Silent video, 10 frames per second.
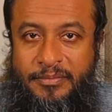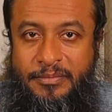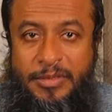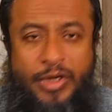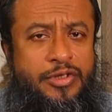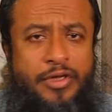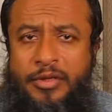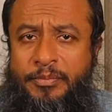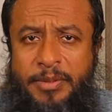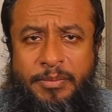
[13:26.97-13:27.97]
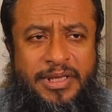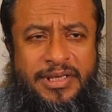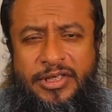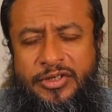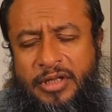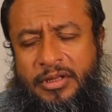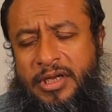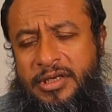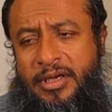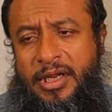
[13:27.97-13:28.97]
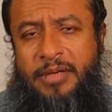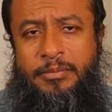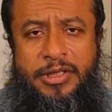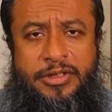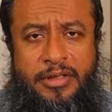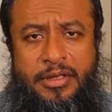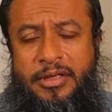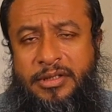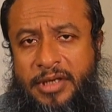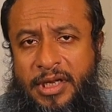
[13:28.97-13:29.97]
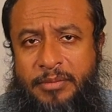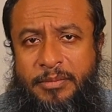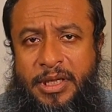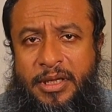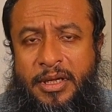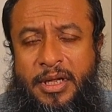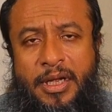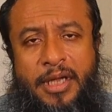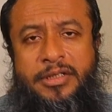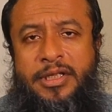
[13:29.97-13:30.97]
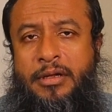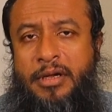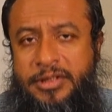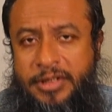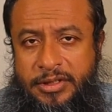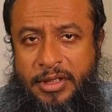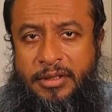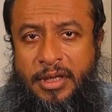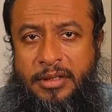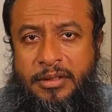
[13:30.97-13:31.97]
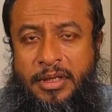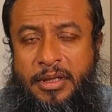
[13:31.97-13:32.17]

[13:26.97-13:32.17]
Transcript: Because a lot of people, they say shaitan derailed me, and they curse the shaitan,